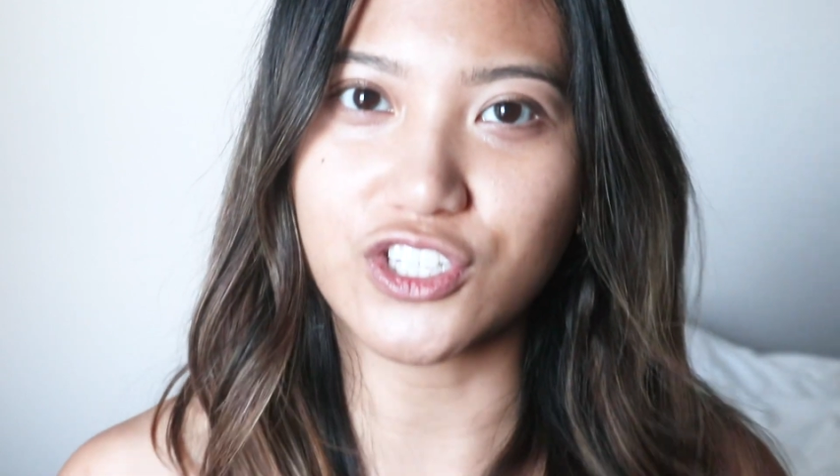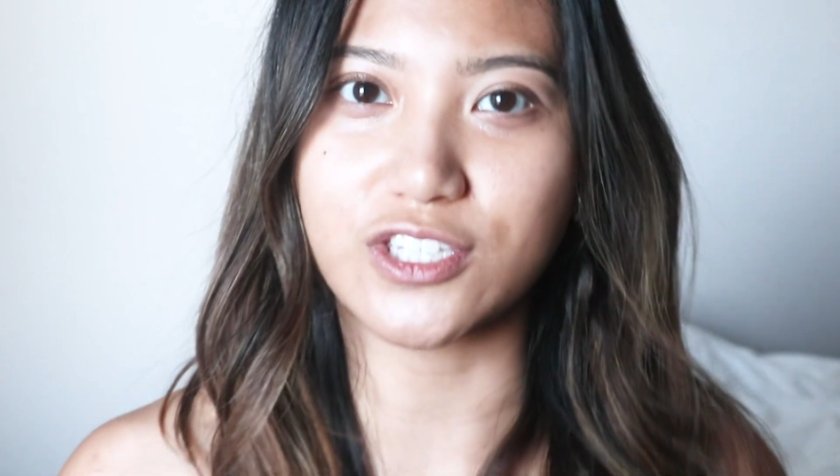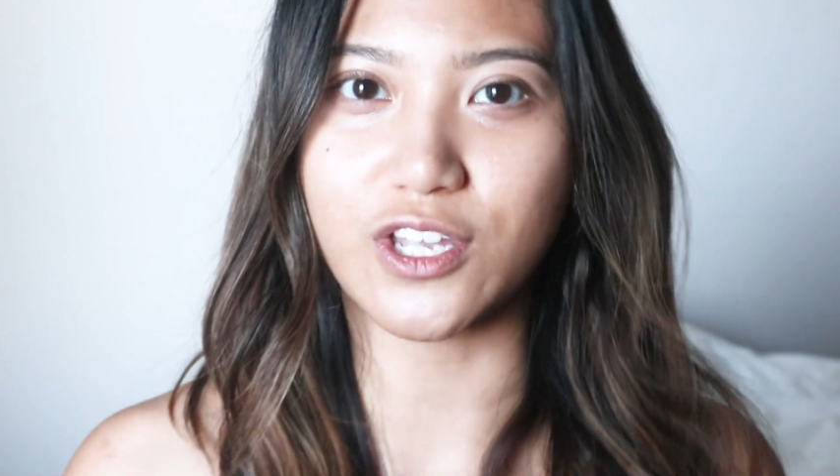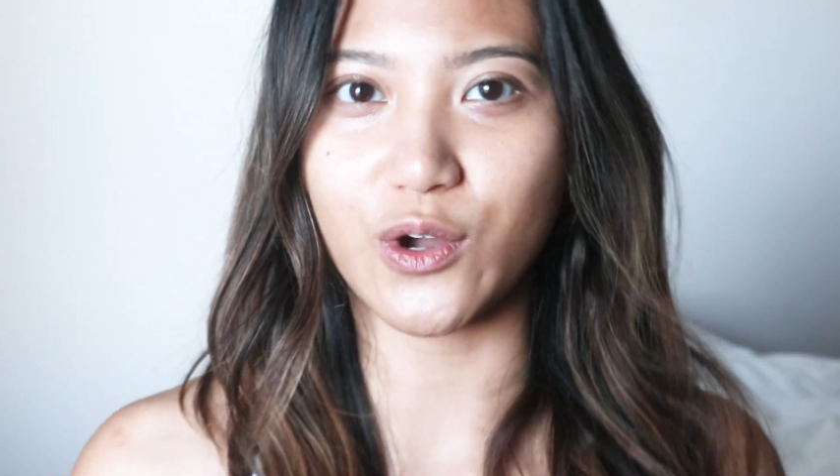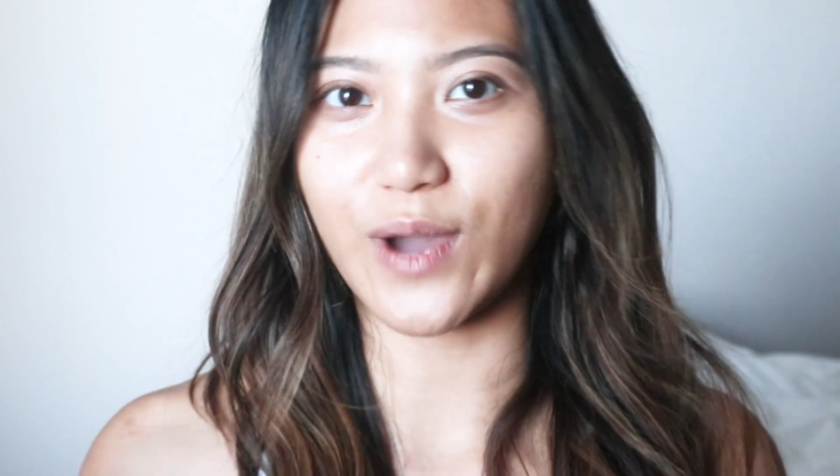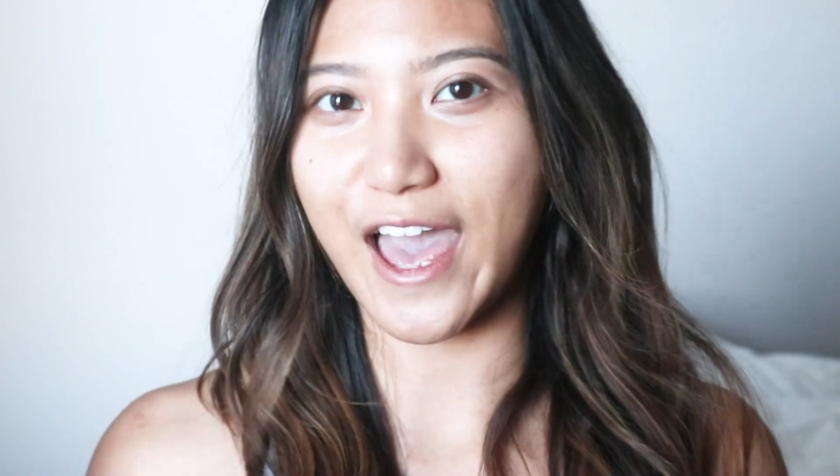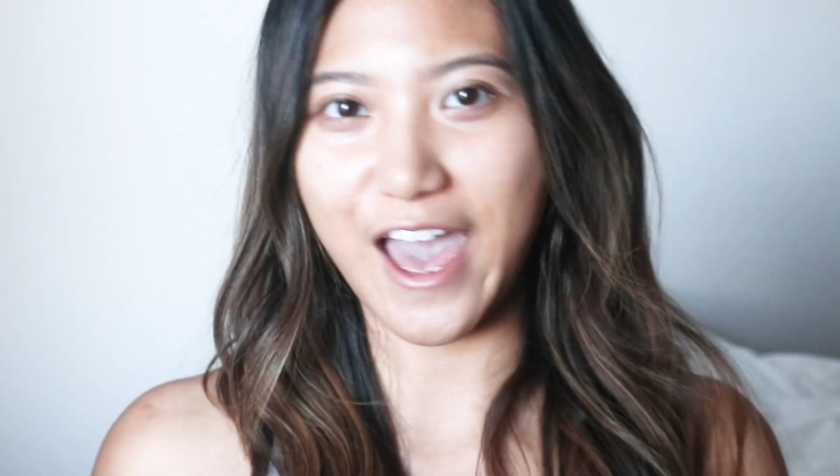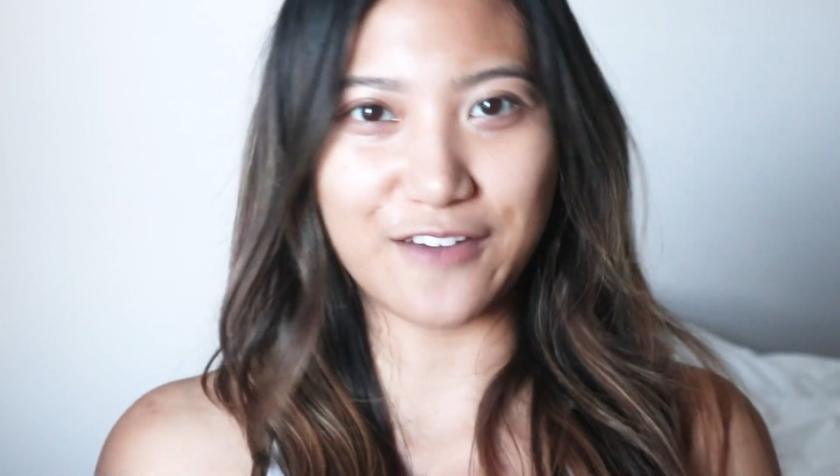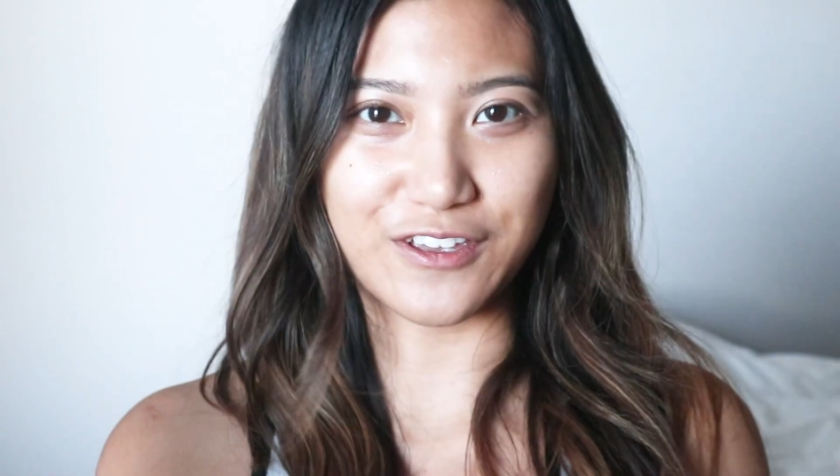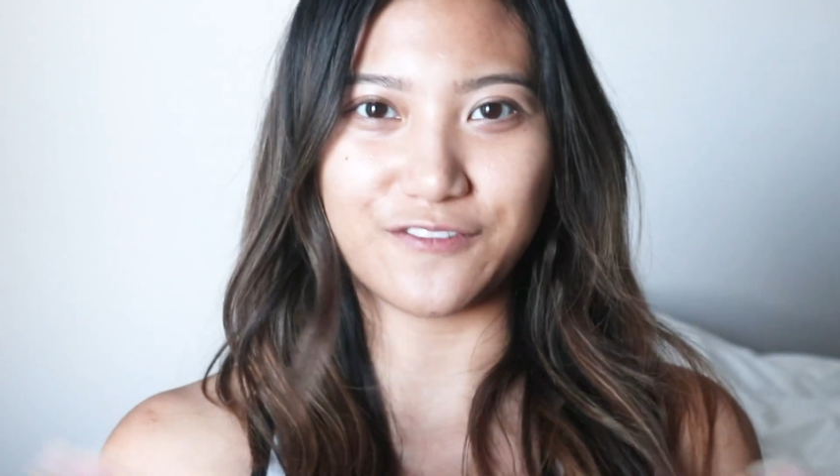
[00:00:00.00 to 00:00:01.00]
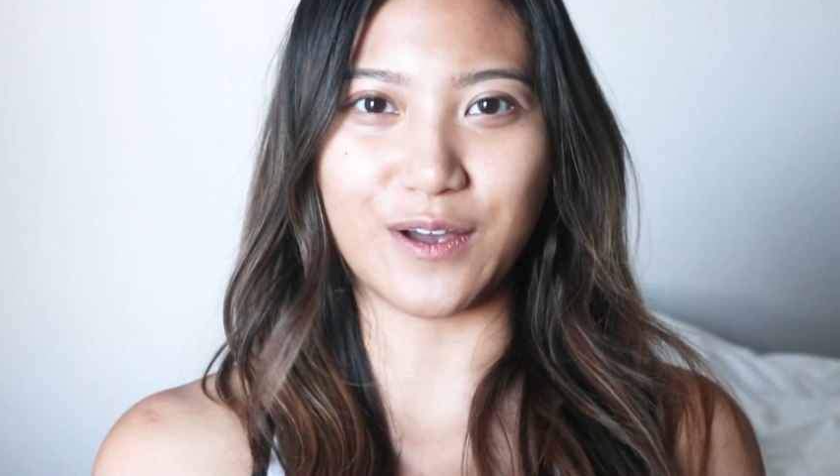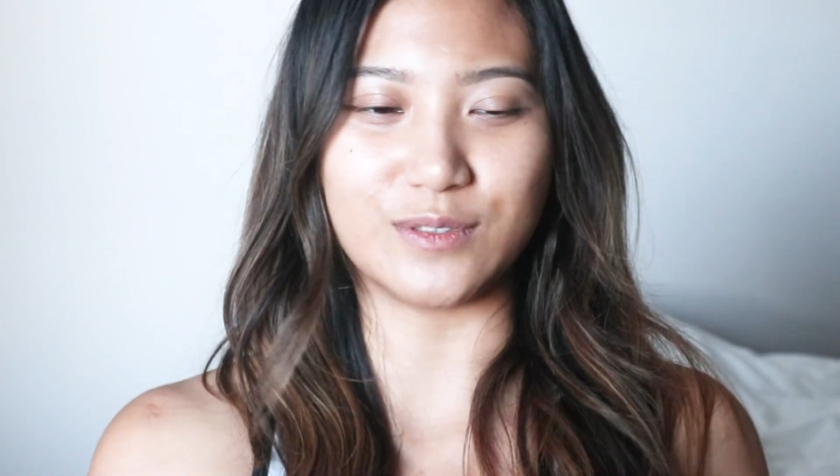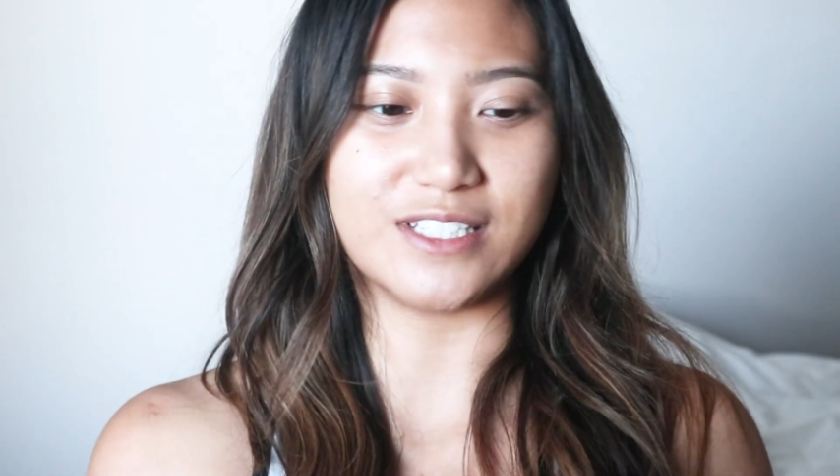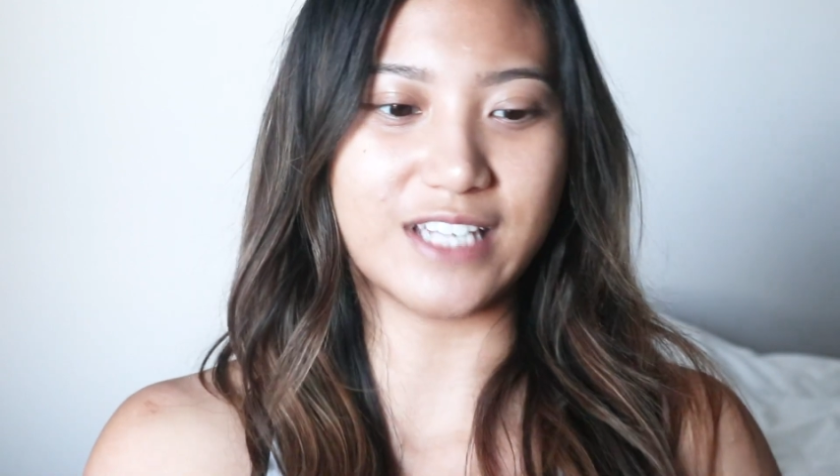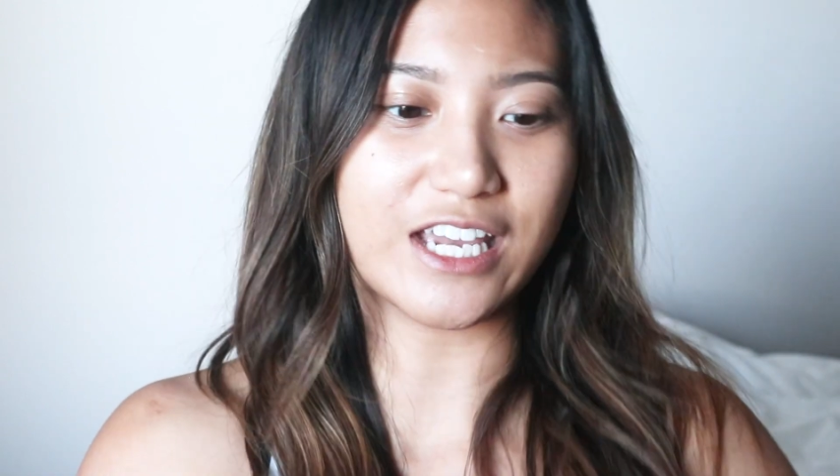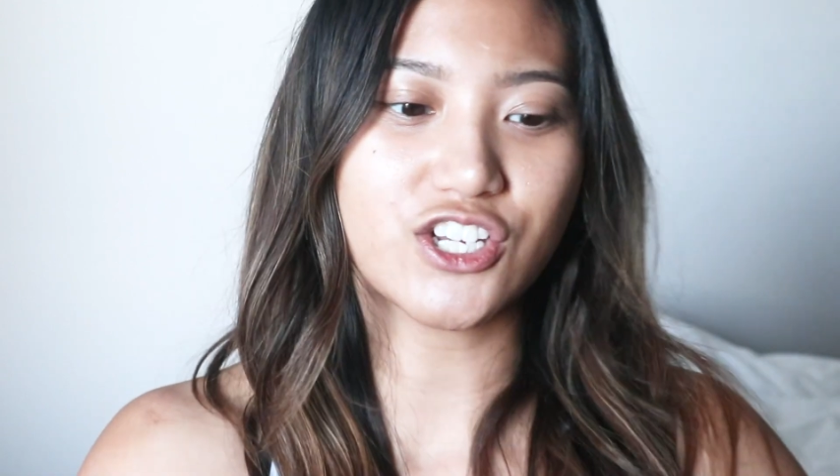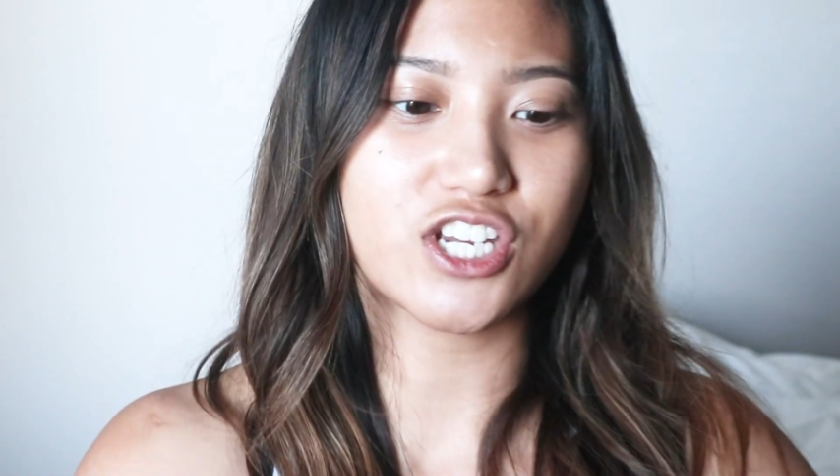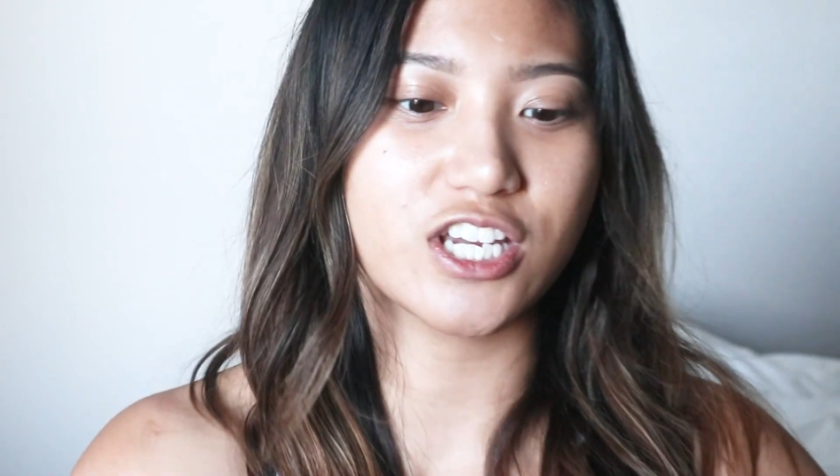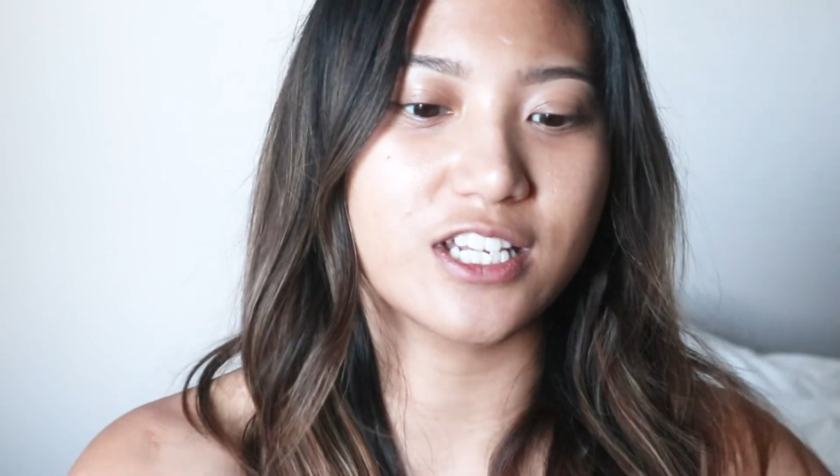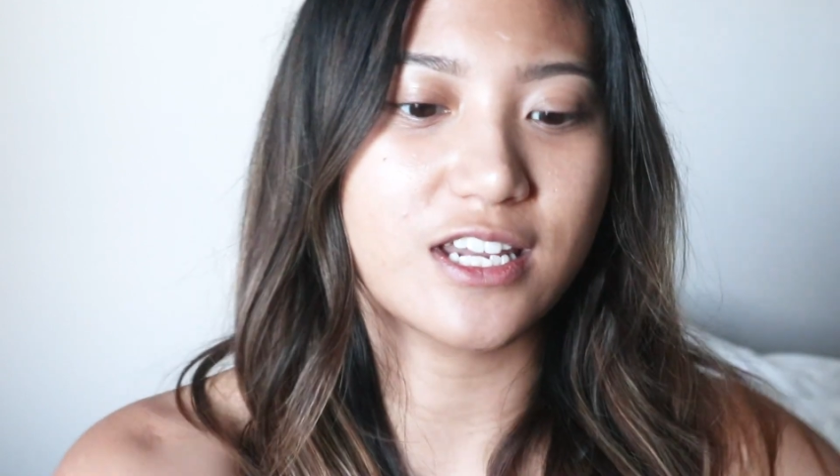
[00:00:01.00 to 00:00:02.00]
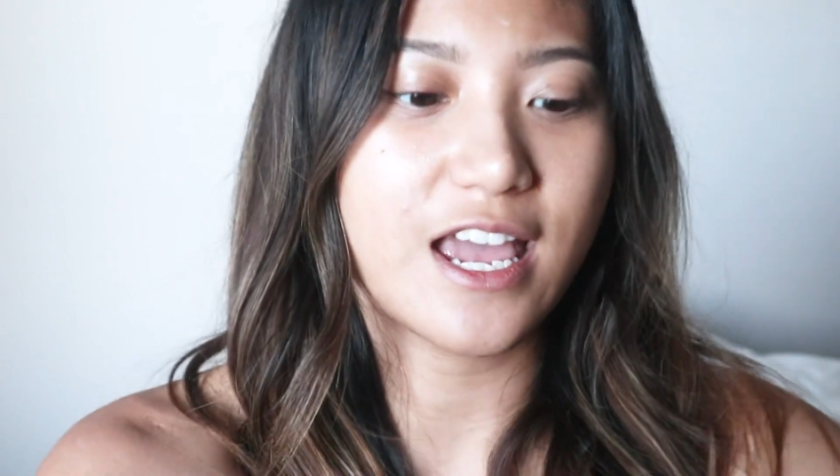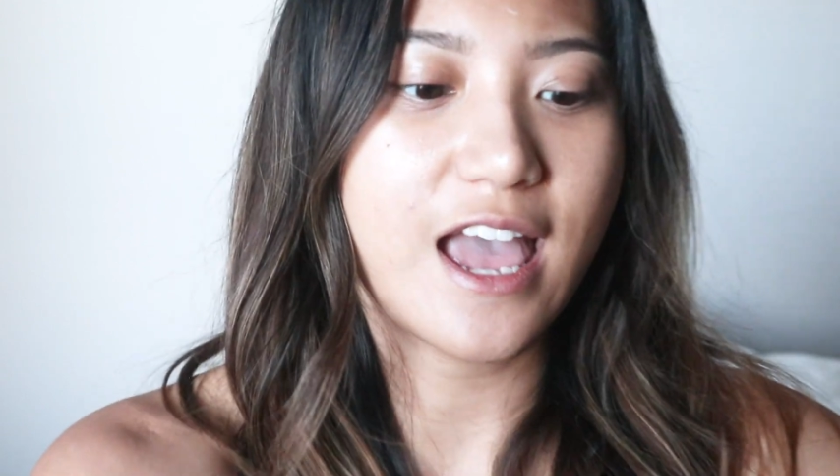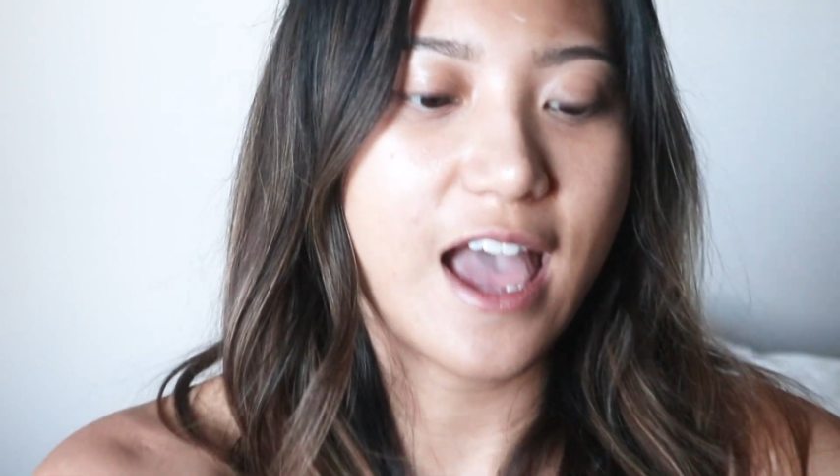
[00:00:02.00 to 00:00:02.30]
no heavy foundation,